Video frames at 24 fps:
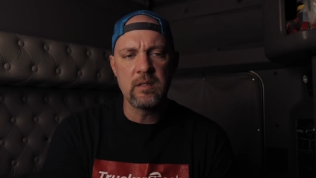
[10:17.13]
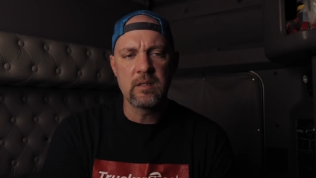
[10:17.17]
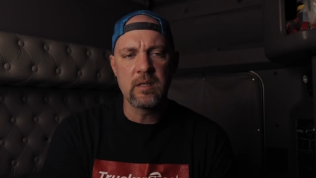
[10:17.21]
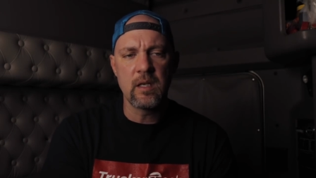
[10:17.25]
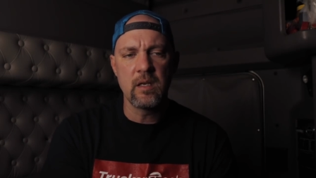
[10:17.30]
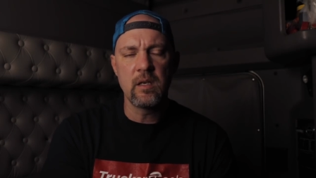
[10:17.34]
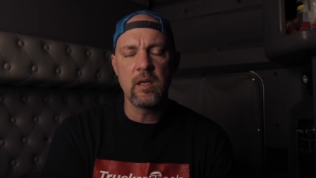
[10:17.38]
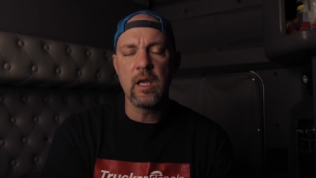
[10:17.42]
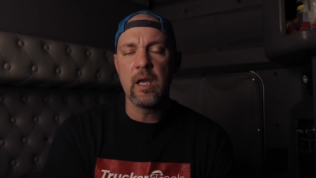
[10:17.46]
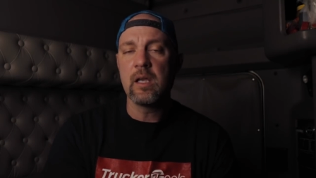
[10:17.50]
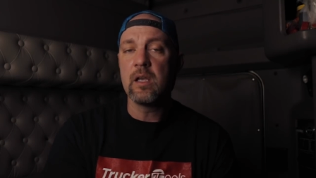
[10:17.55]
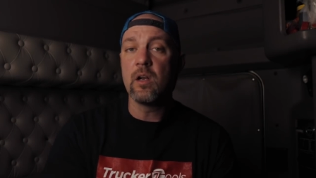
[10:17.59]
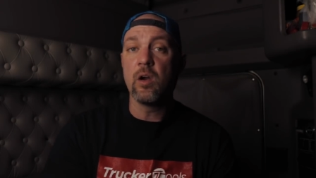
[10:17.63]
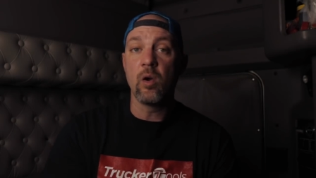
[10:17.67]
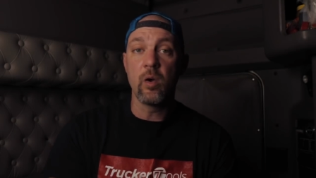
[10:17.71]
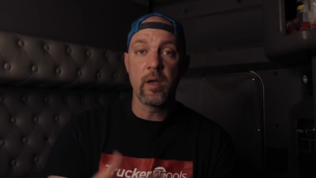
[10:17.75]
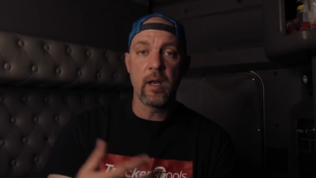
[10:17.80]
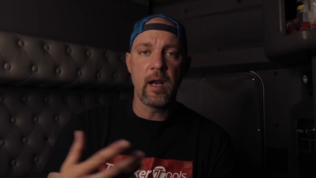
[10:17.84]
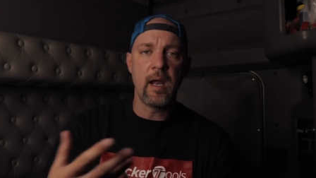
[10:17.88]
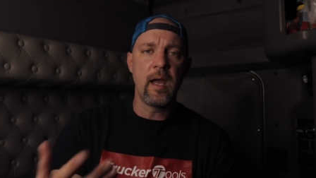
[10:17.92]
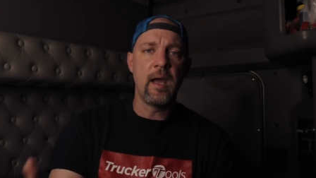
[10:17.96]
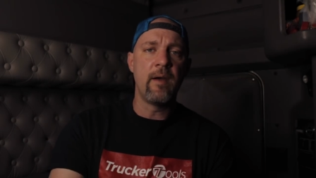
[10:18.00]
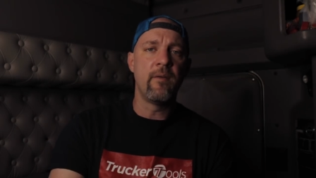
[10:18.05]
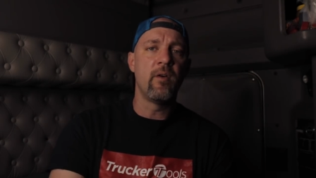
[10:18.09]
he said, yeah, you
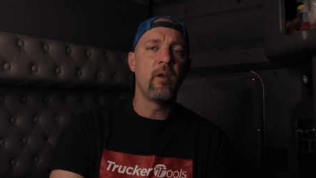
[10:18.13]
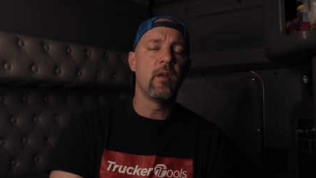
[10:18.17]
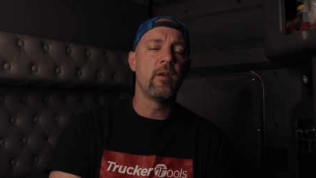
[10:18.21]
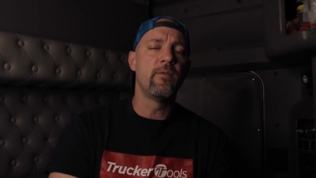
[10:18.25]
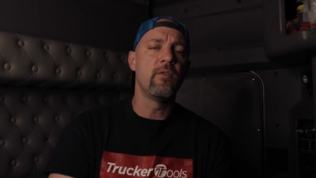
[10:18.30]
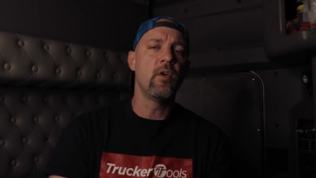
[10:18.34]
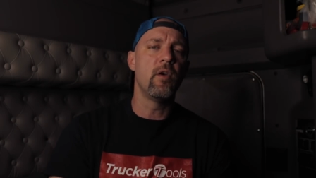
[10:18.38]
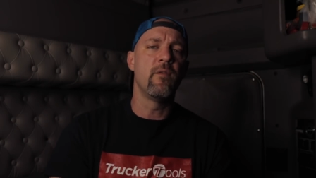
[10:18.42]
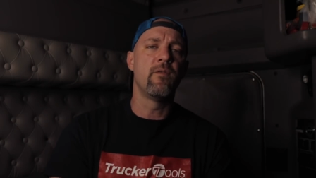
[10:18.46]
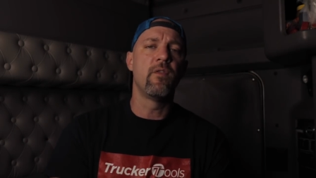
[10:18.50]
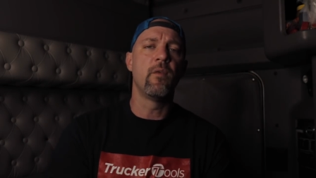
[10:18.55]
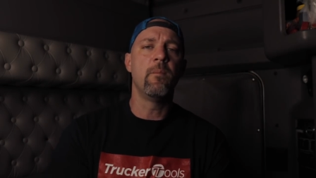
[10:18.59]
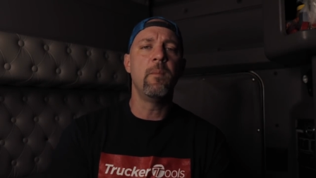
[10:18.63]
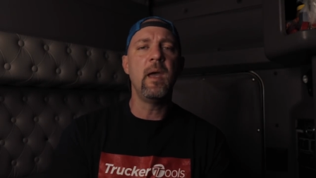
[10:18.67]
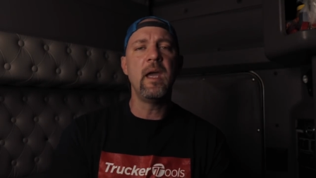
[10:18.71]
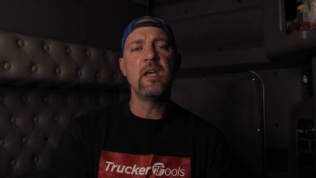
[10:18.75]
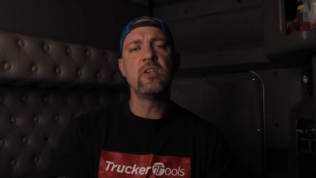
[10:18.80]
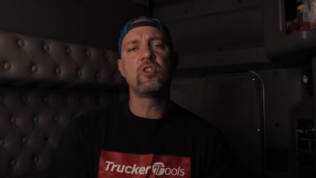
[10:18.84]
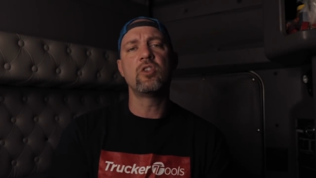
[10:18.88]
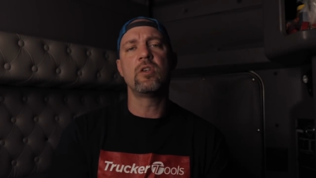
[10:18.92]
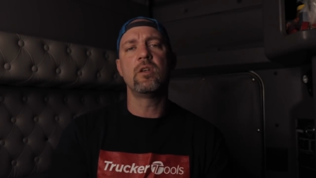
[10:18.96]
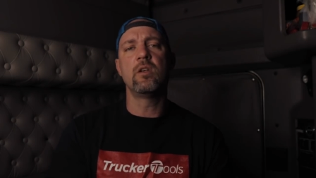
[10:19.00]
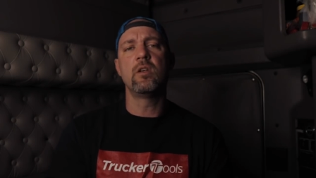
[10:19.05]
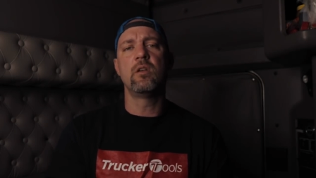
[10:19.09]
know, can I have all of your
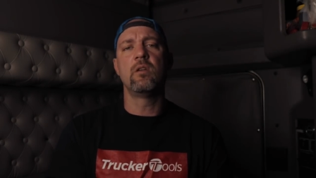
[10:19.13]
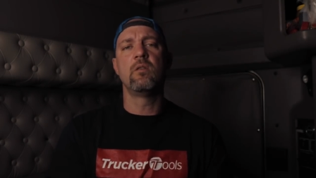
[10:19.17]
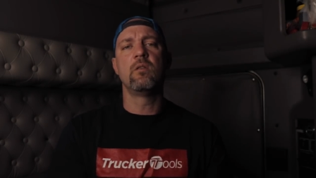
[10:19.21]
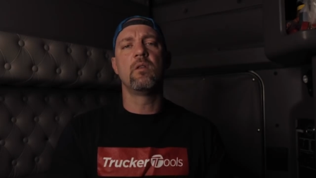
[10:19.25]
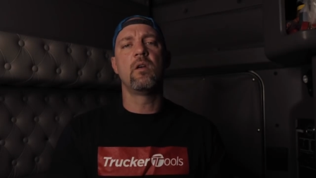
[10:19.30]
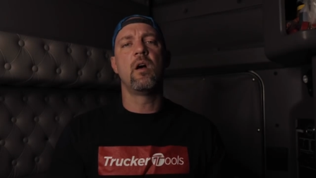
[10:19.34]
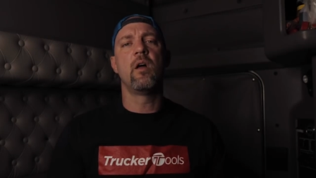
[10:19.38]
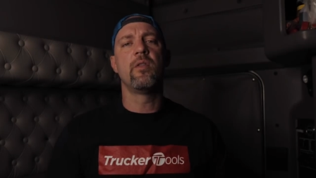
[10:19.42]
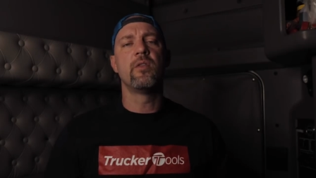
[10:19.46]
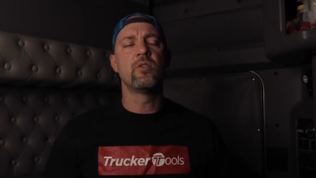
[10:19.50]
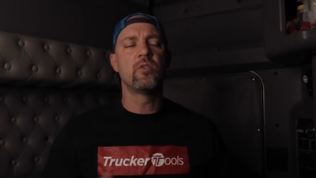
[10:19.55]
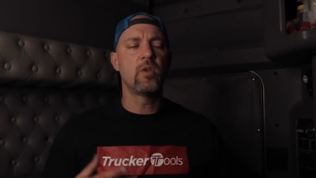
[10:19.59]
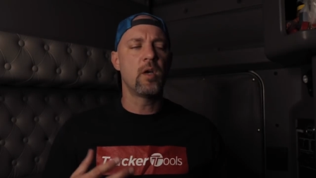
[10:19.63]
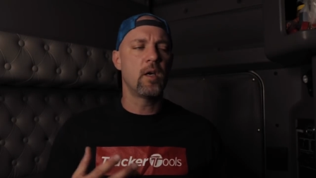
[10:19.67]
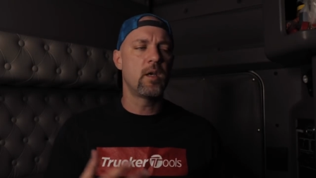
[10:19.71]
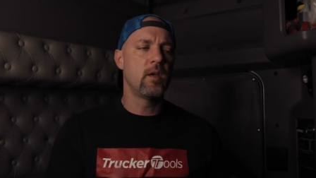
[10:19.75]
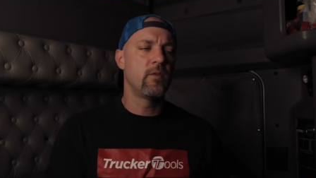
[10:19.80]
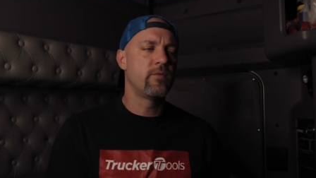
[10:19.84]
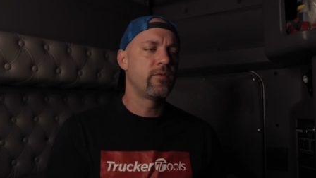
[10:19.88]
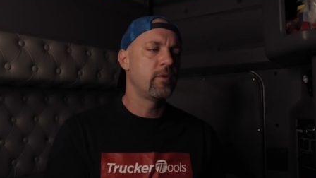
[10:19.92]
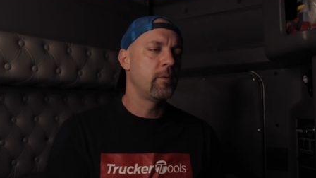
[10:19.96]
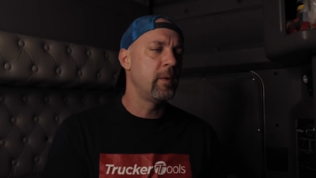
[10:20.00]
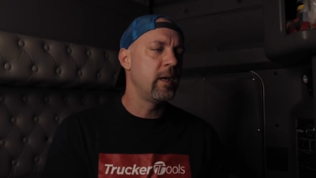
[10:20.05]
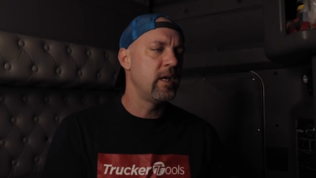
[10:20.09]
information, all the
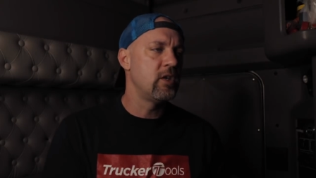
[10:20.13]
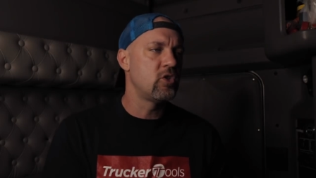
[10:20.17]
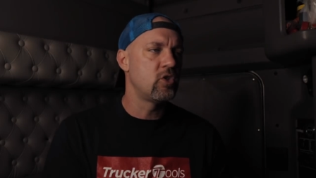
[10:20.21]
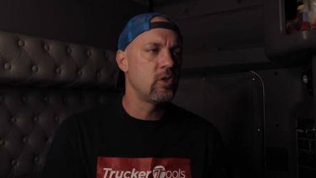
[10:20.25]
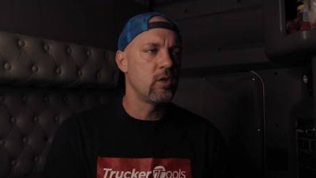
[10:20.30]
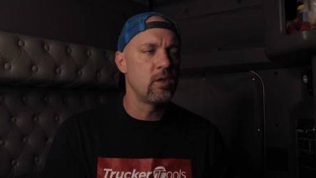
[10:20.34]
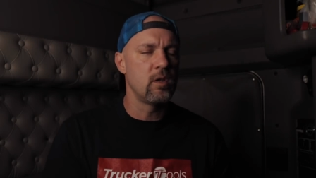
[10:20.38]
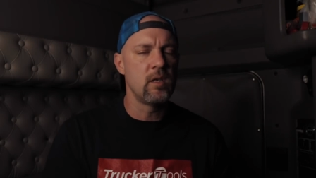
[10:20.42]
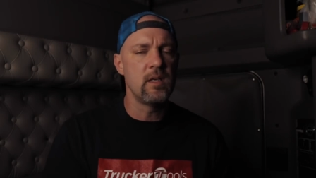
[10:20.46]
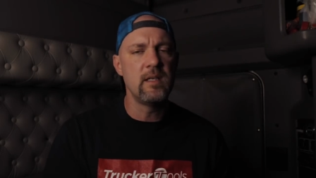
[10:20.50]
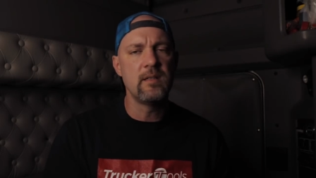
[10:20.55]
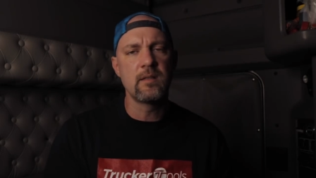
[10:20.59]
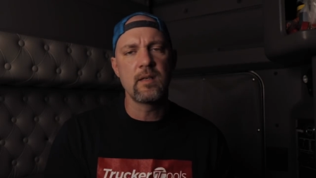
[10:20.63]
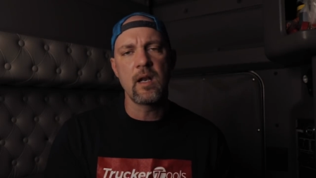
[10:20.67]
truck information?